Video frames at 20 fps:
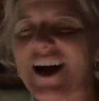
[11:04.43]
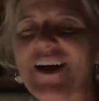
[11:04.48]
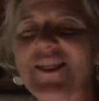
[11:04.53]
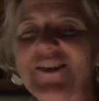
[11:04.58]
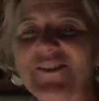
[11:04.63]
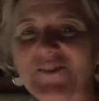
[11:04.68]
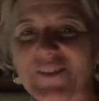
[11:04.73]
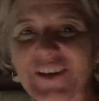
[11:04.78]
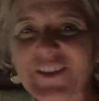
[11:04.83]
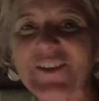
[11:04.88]
on the
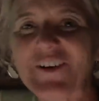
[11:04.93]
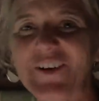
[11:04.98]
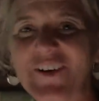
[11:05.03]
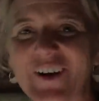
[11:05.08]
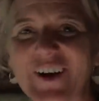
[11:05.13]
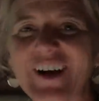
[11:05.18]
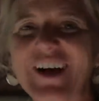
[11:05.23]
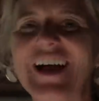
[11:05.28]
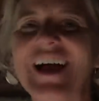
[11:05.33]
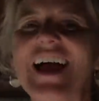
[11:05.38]
fifth
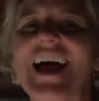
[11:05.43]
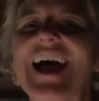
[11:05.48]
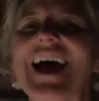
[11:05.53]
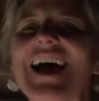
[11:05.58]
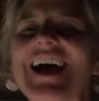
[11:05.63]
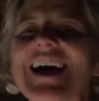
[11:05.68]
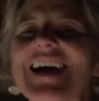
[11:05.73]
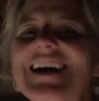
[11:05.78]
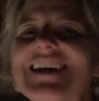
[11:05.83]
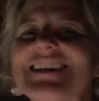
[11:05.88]
hole,
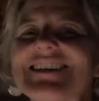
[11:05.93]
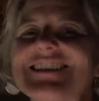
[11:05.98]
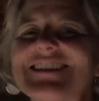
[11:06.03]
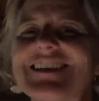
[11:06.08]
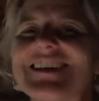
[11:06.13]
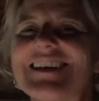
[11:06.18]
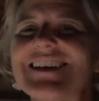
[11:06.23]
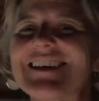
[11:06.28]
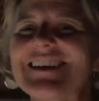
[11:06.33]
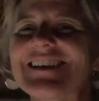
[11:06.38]
and
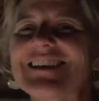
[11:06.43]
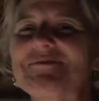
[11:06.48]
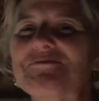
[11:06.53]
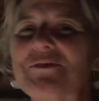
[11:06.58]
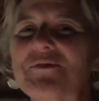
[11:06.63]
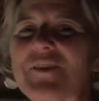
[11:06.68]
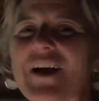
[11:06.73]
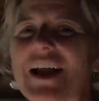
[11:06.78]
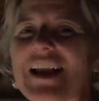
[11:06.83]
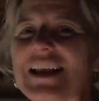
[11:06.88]

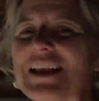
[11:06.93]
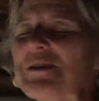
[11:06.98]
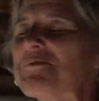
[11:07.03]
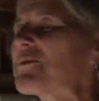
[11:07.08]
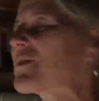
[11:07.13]
providing him